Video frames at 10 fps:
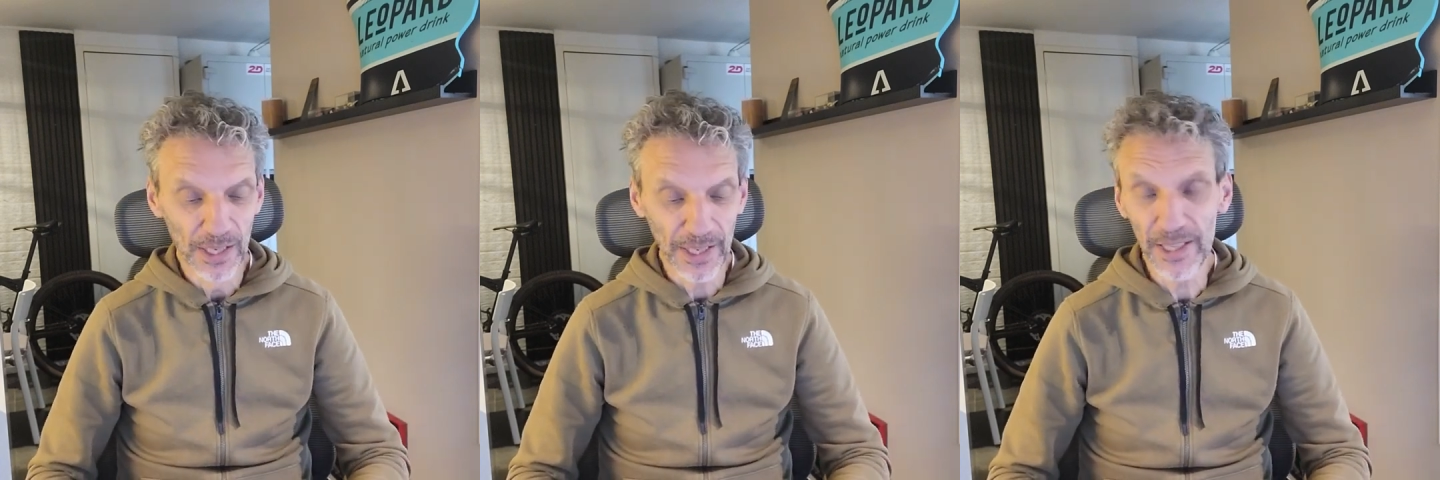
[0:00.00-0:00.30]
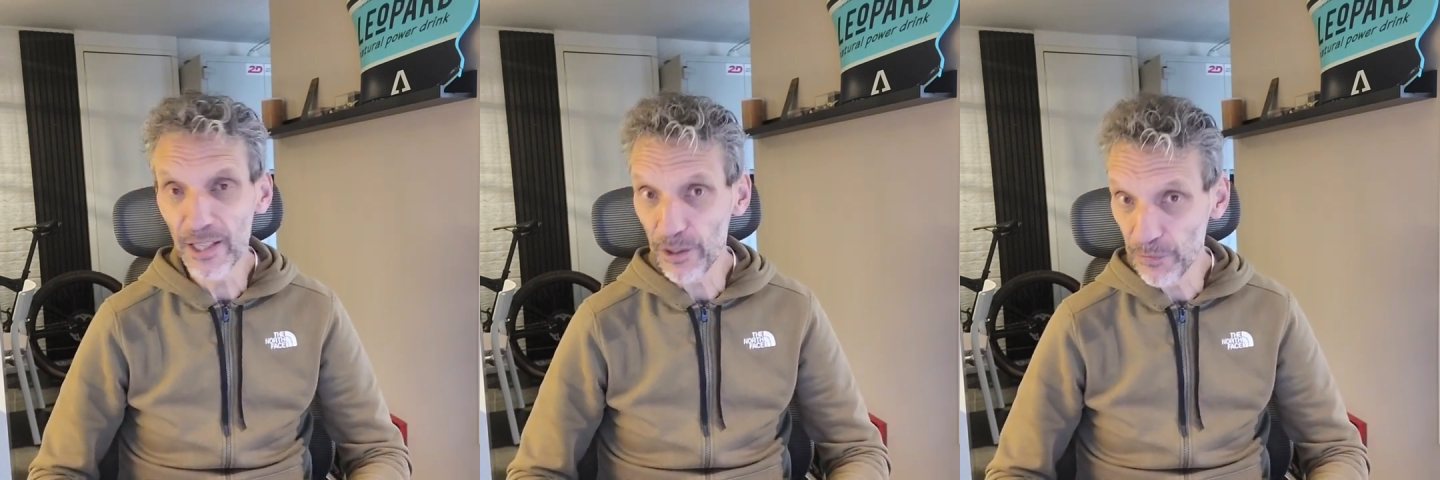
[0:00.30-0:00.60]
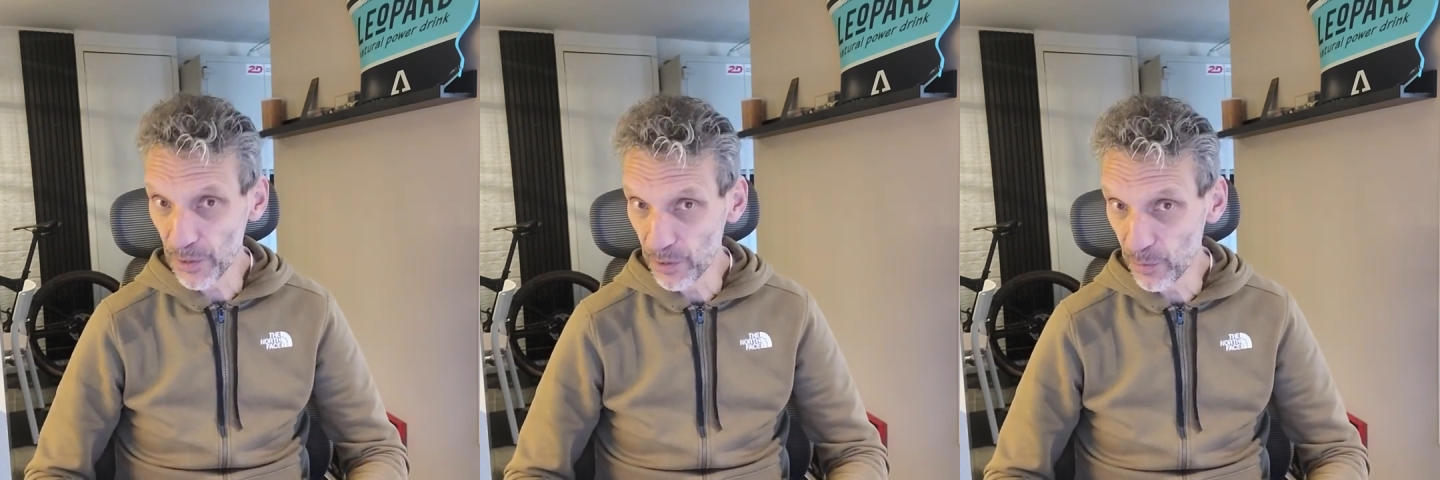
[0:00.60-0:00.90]
I had a lot of
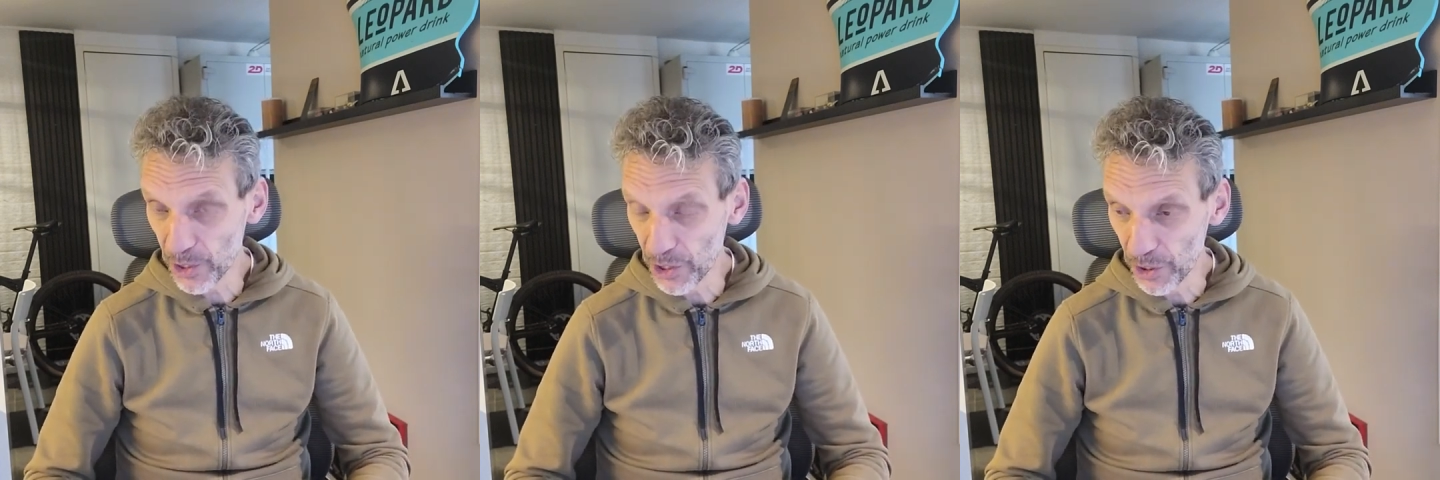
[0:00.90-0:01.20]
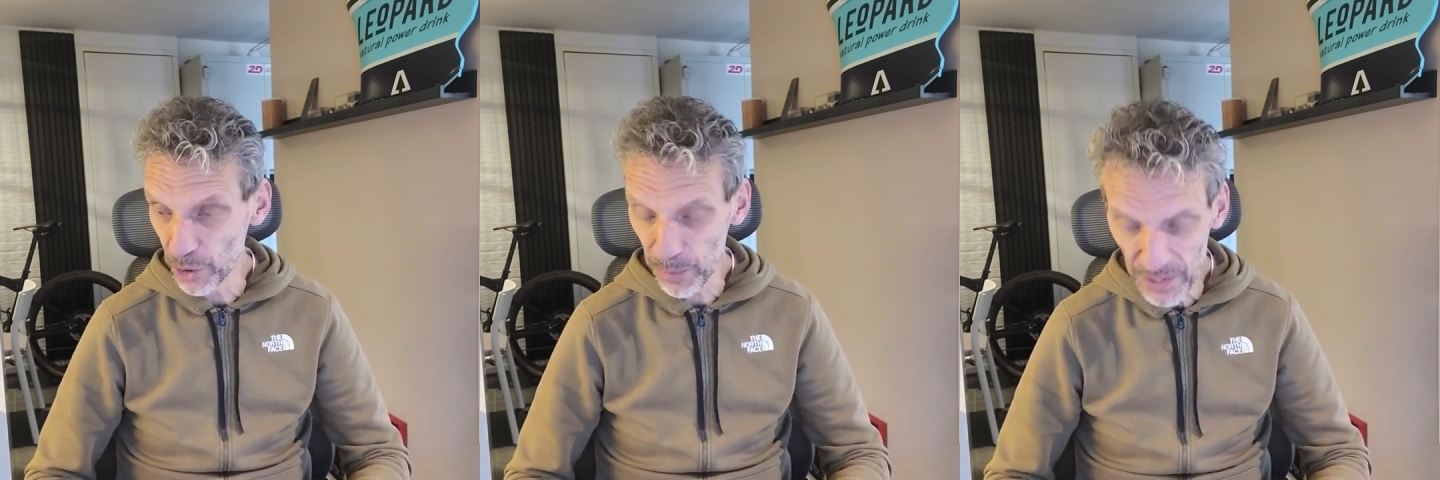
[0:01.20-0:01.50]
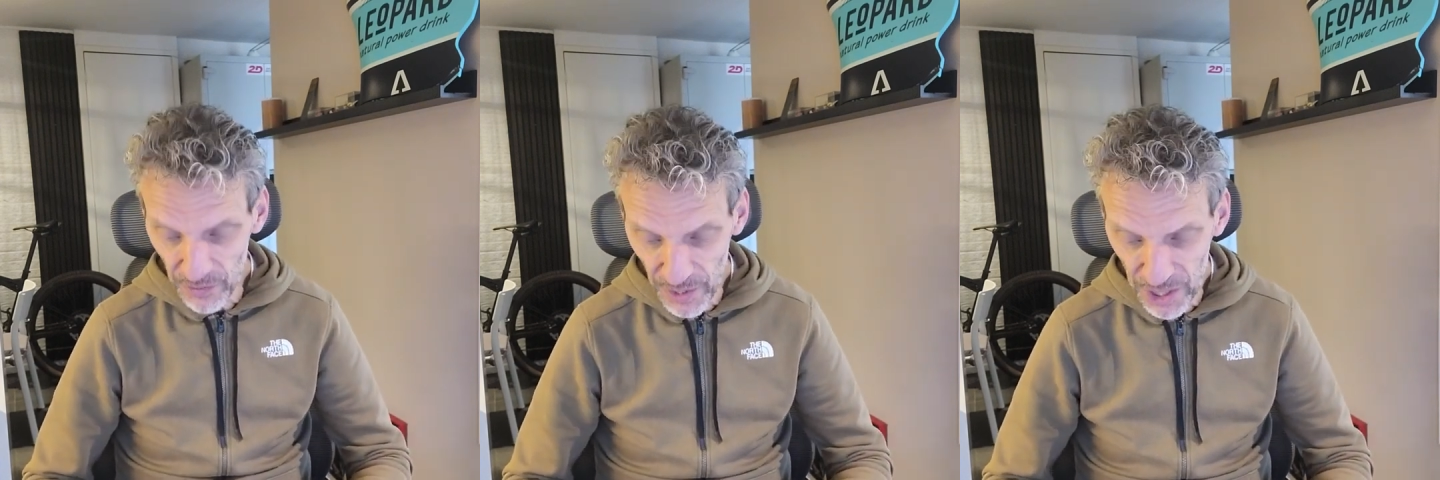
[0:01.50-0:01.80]
fun watching the
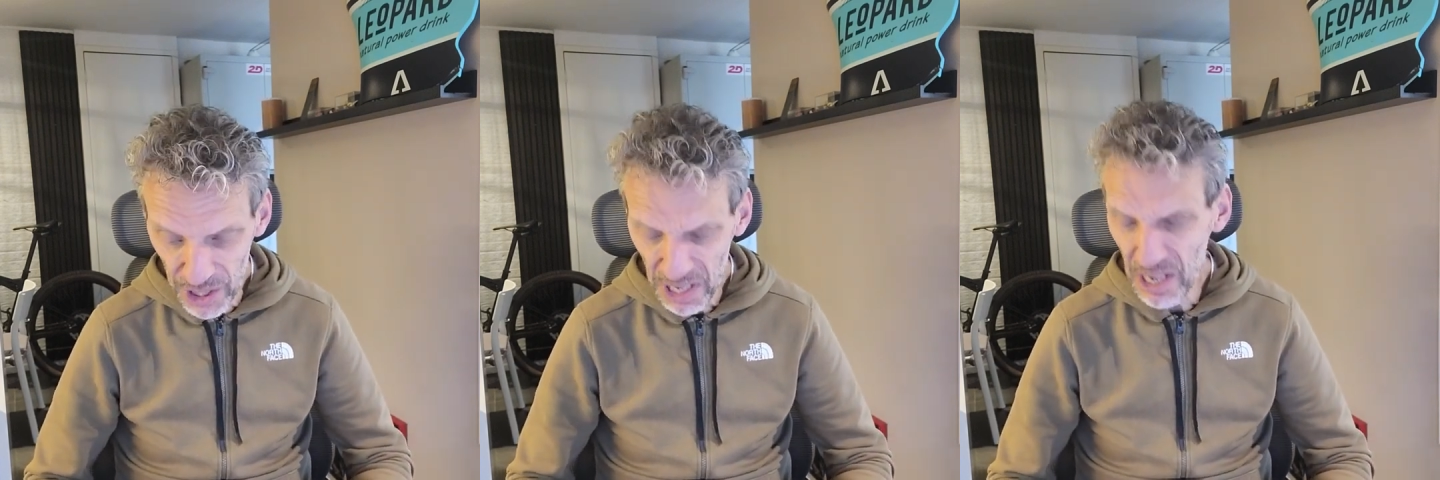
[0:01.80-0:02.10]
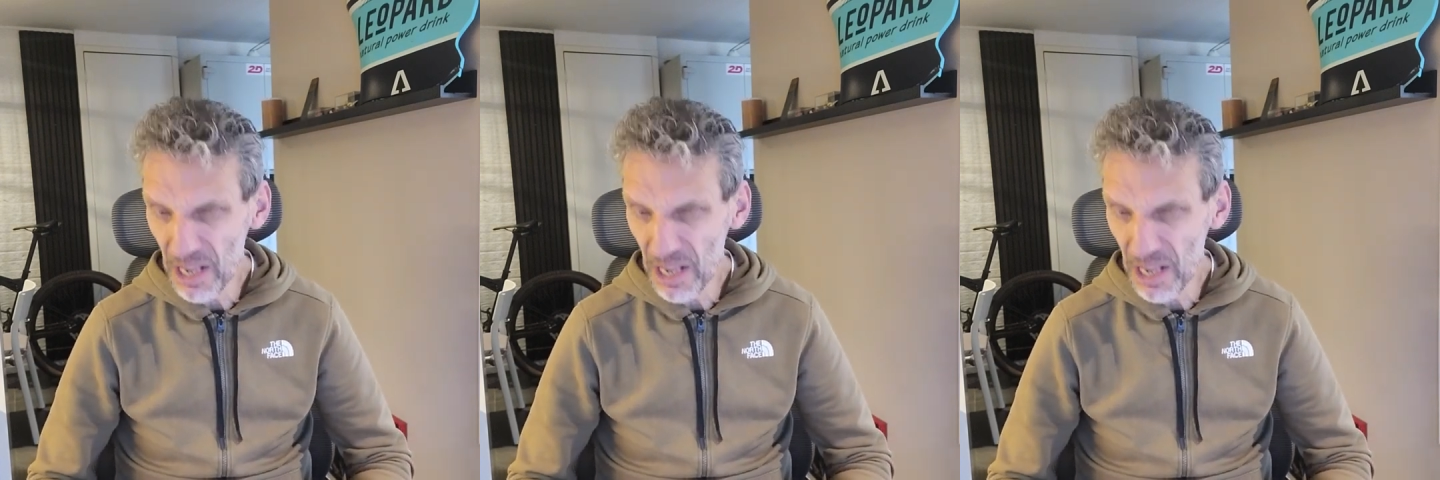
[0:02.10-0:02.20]
sprint race.